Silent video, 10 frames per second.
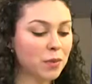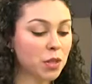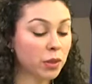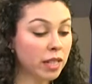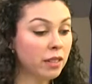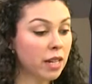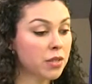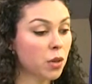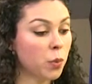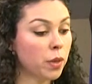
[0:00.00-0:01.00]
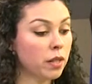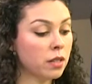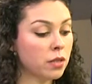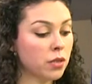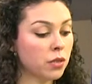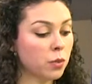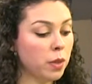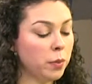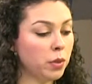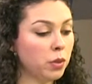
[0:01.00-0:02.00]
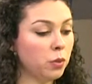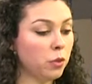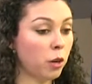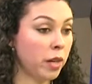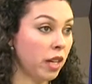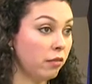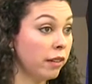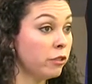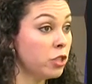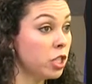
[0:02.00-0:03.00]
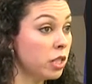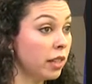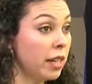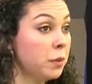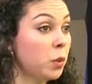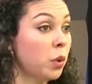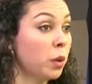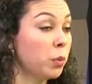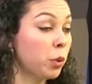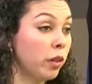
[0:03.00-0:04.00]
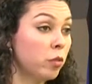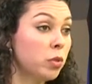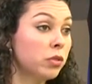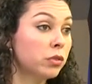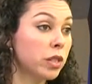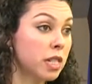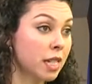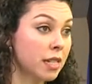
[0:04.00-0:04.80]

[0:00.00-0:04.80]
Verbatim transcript: so legal aid is open to people who are making a refugee claim or pre-removal risk